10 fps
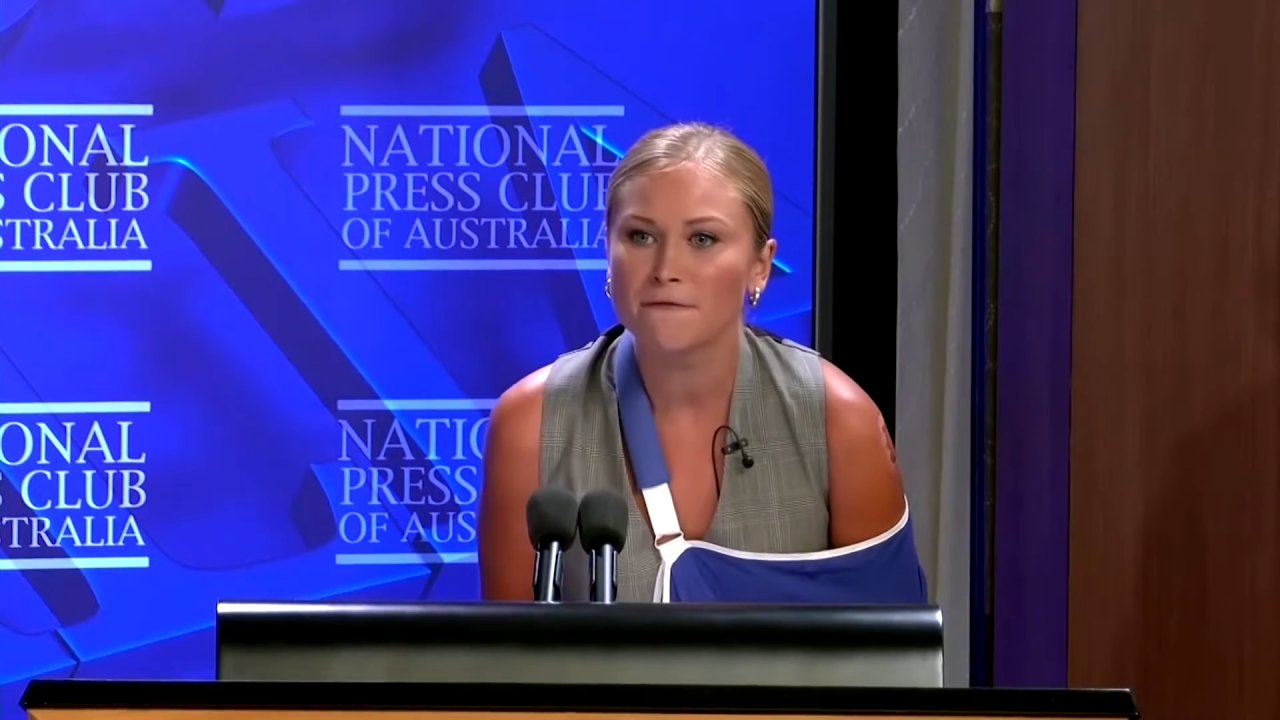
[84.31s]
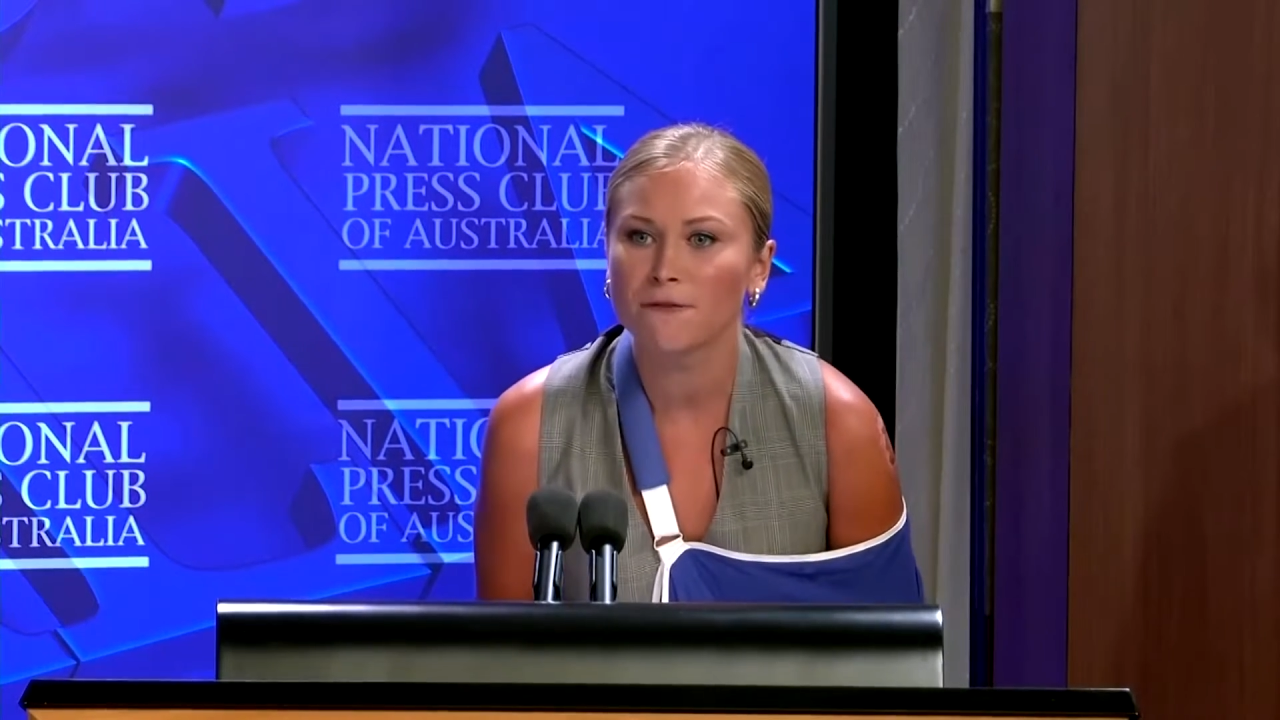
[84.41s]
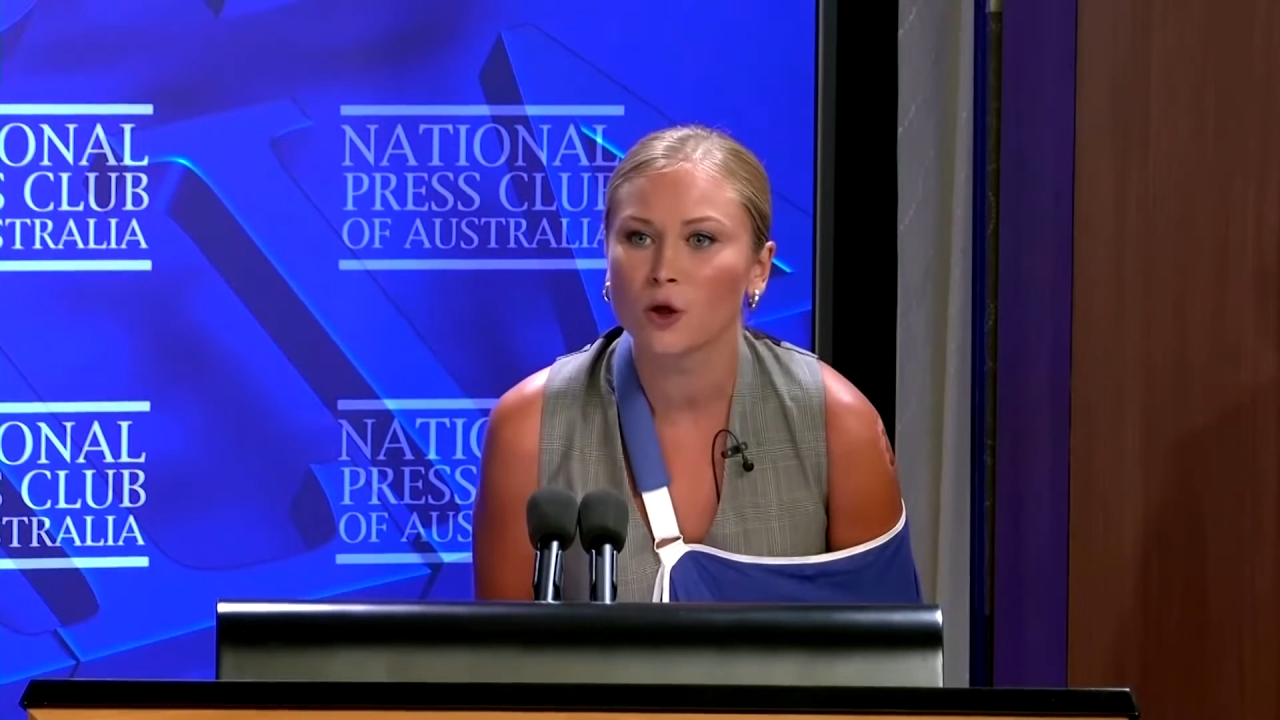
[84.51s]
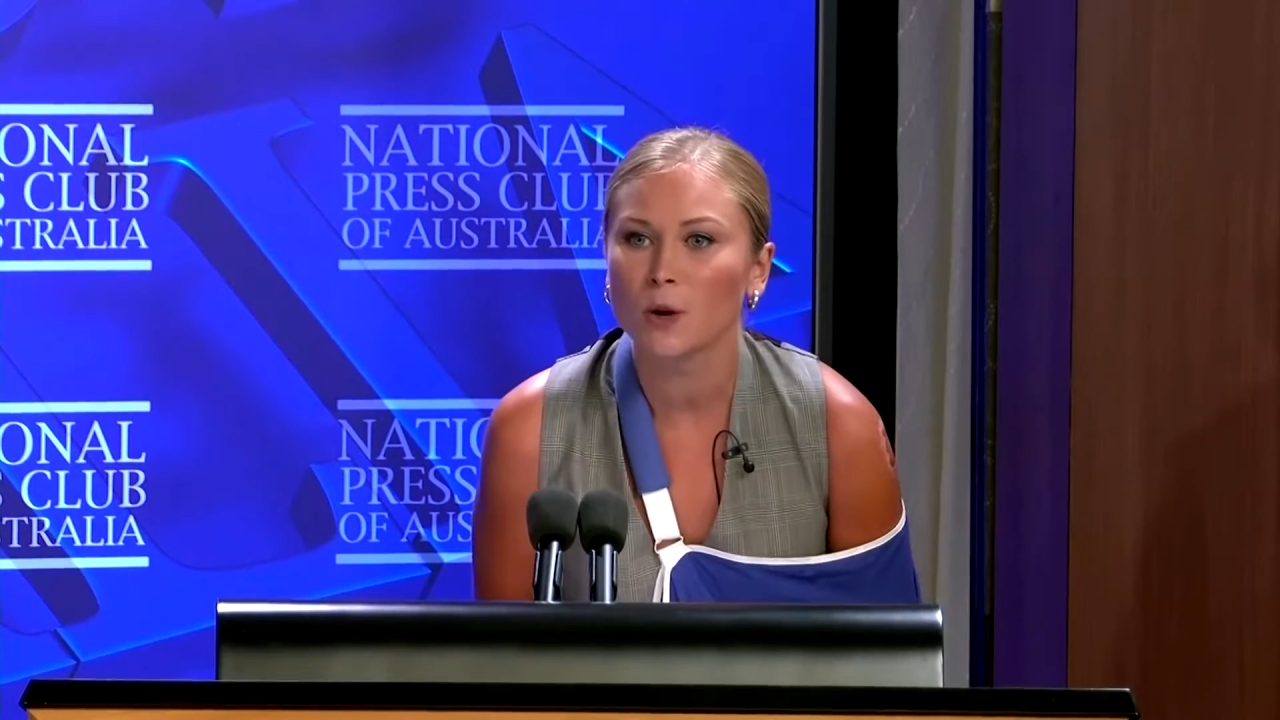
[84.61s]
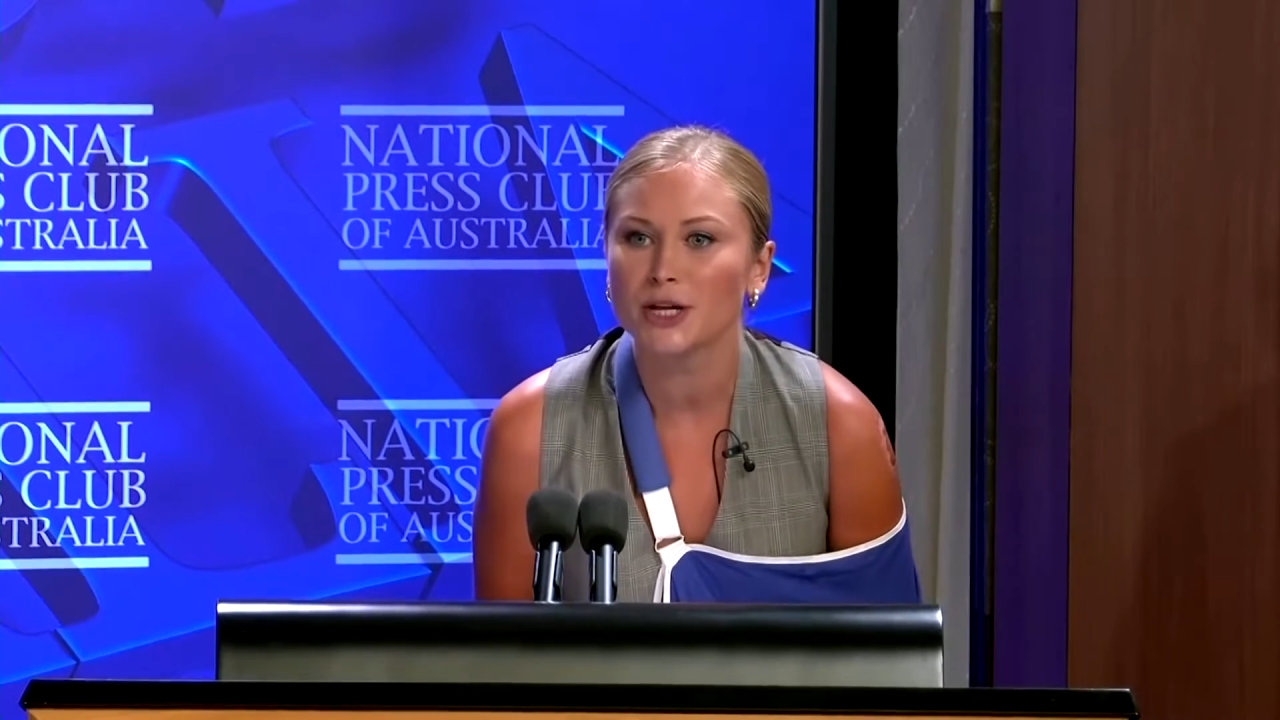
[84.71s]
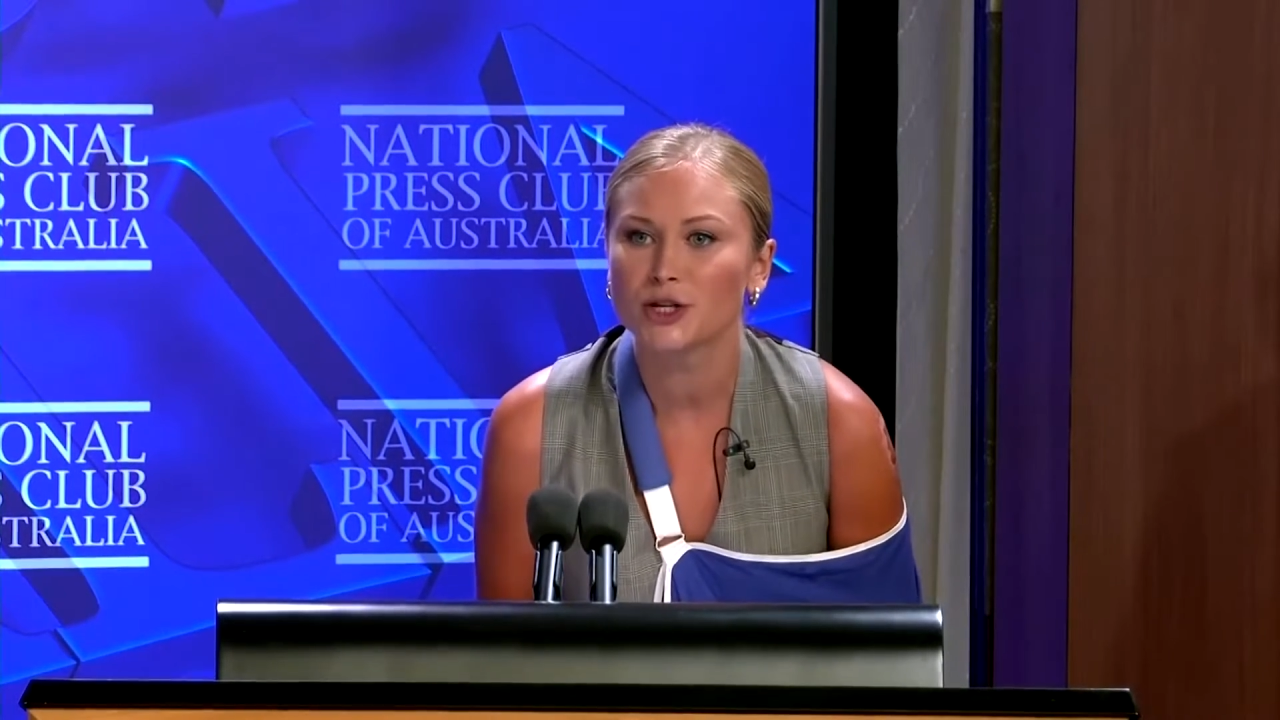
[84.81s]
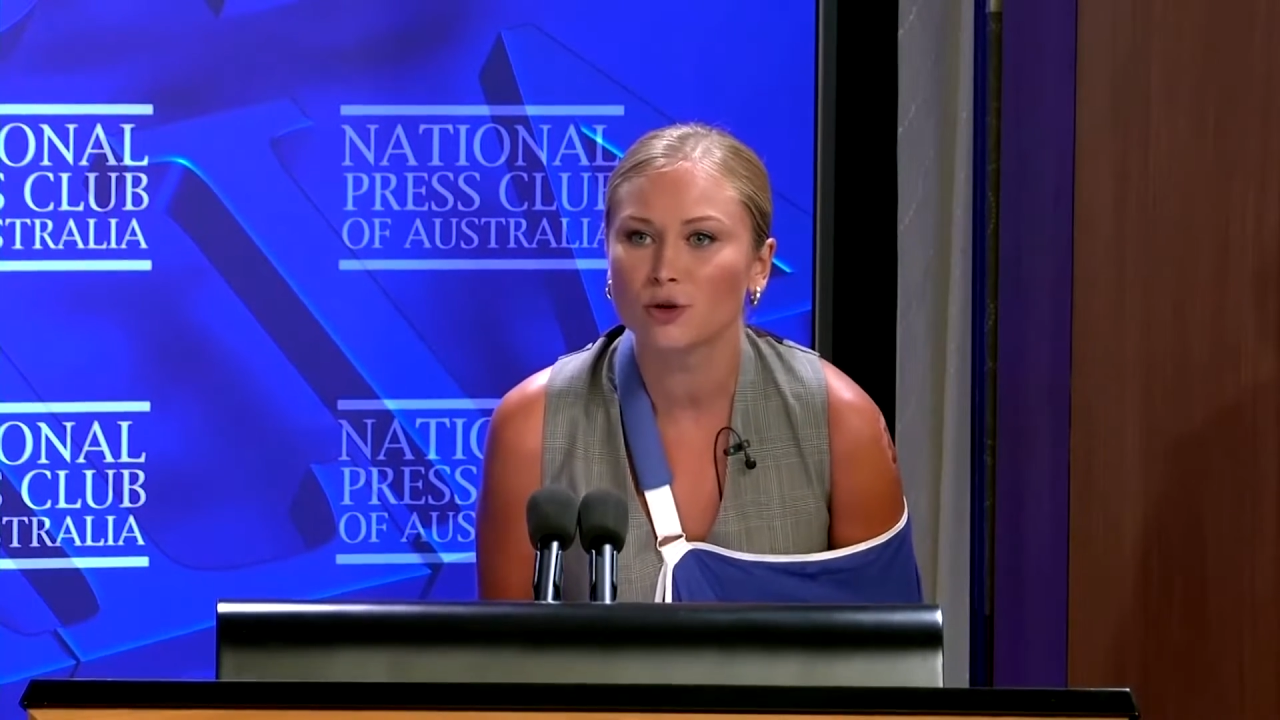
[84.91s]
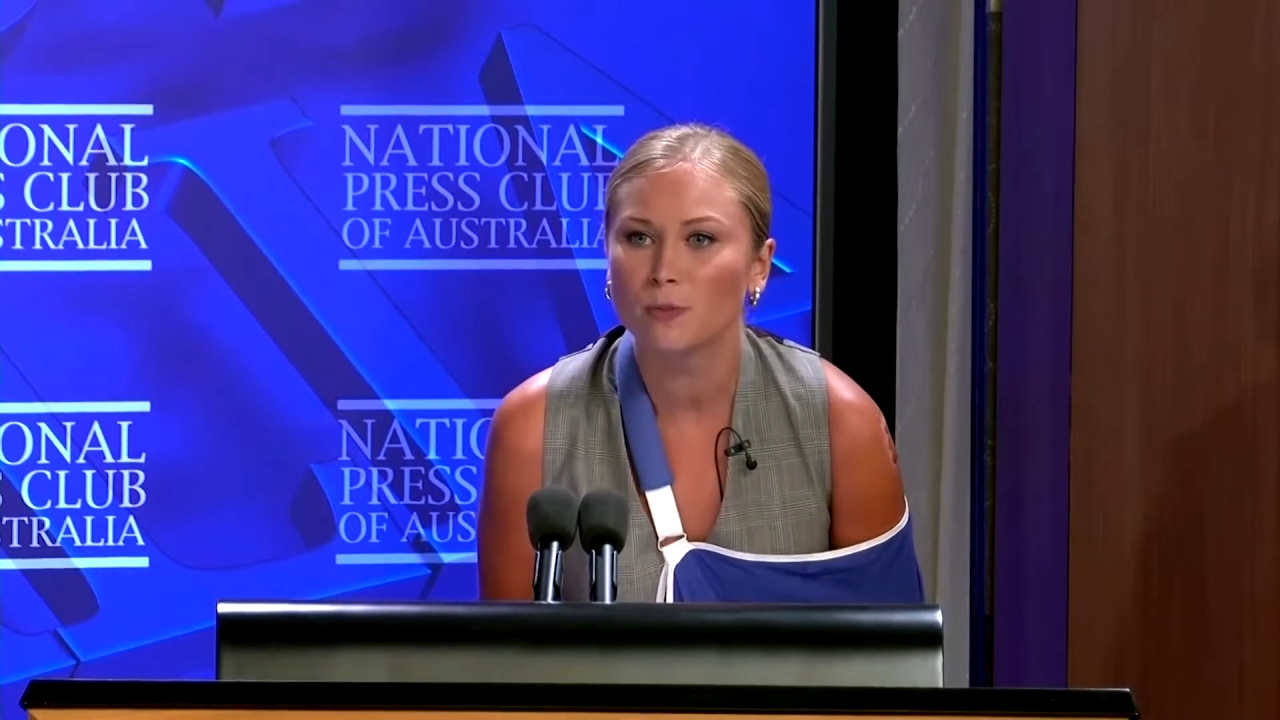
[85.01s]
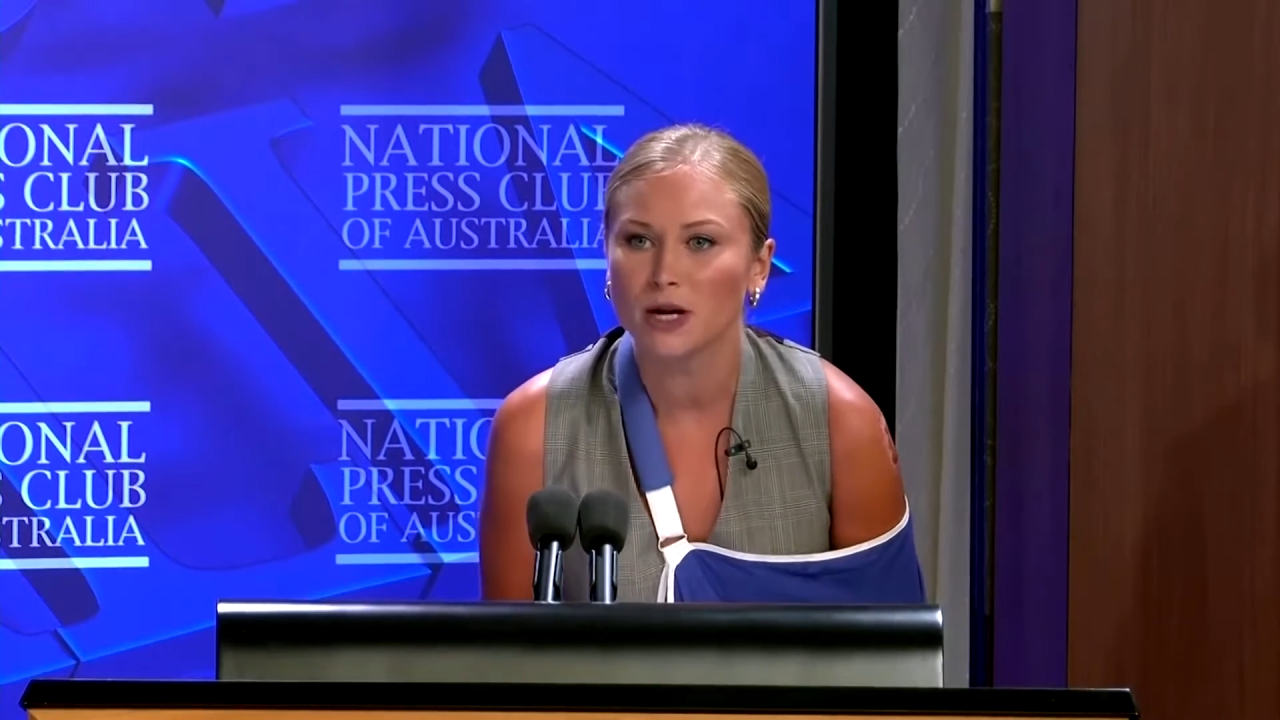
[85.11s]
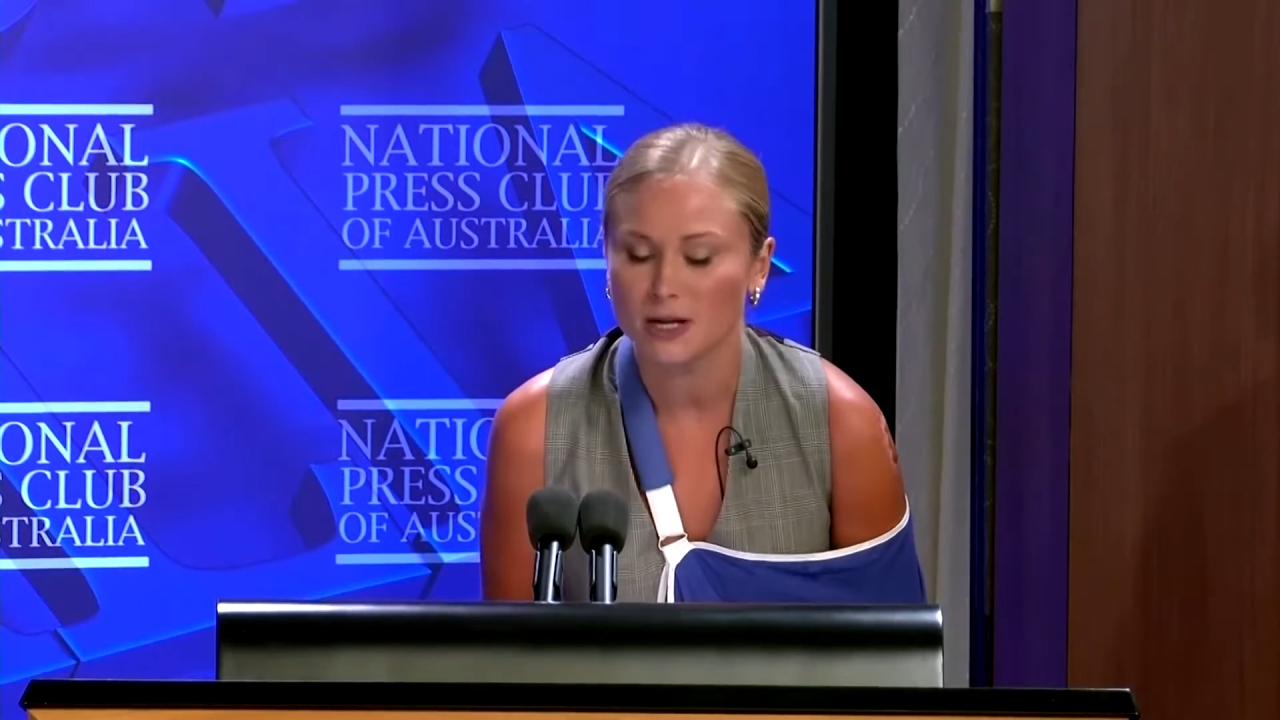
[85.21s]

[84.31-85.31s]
influential